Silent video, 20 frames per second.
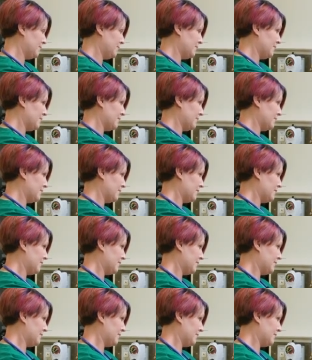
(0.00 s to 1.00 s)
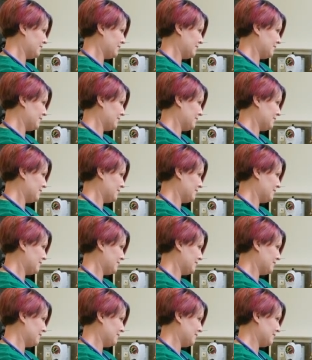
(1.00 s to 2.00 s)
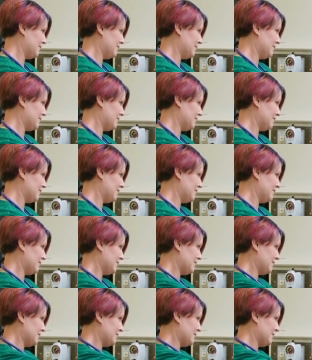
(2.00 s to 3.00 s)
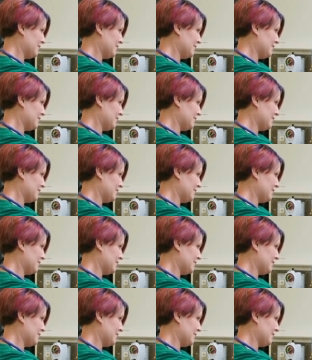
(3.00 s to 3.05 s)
(no one is talking)